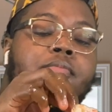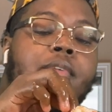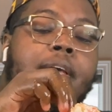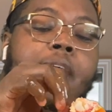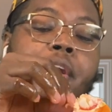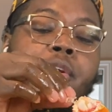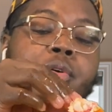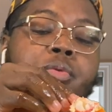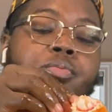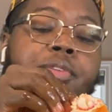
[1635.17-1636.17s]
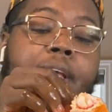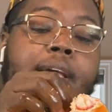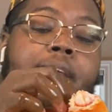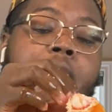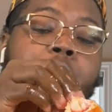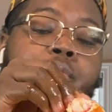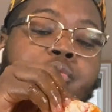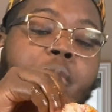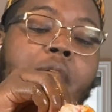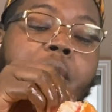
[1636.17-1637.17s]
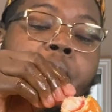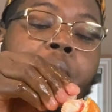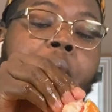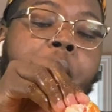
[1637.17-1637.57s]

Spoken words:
And I knew then it was wrong,